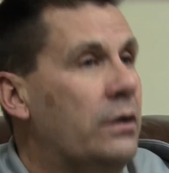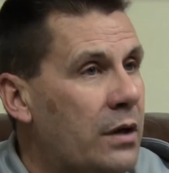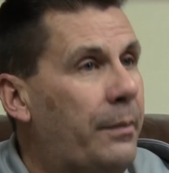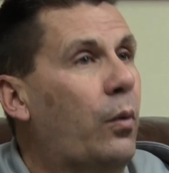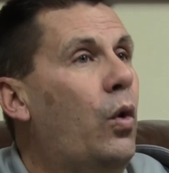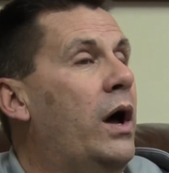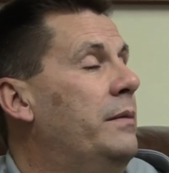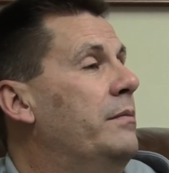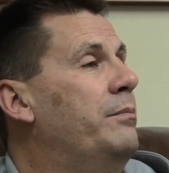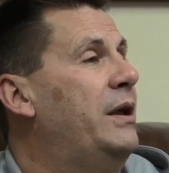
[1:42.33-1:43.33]
Number
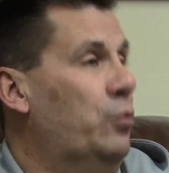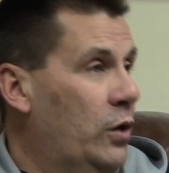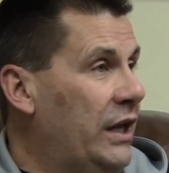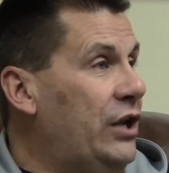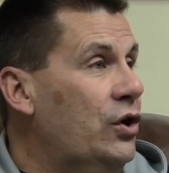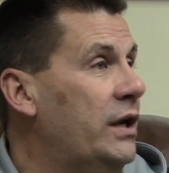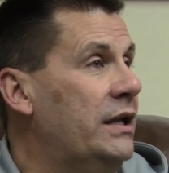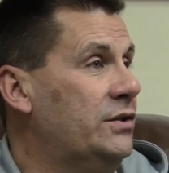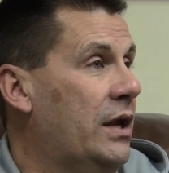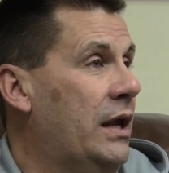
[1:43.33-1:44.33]
one, be really good
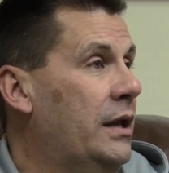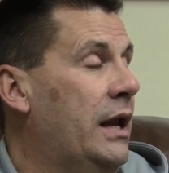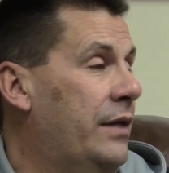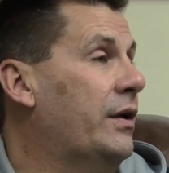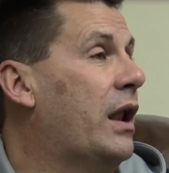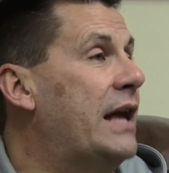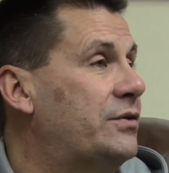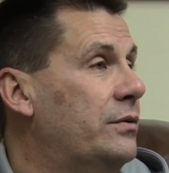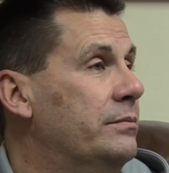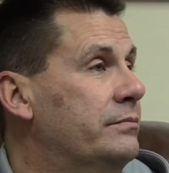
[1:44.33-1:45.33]
in, in, in the
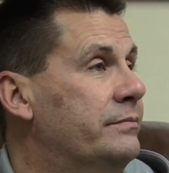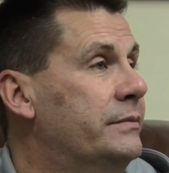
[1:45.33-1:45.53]
classroom.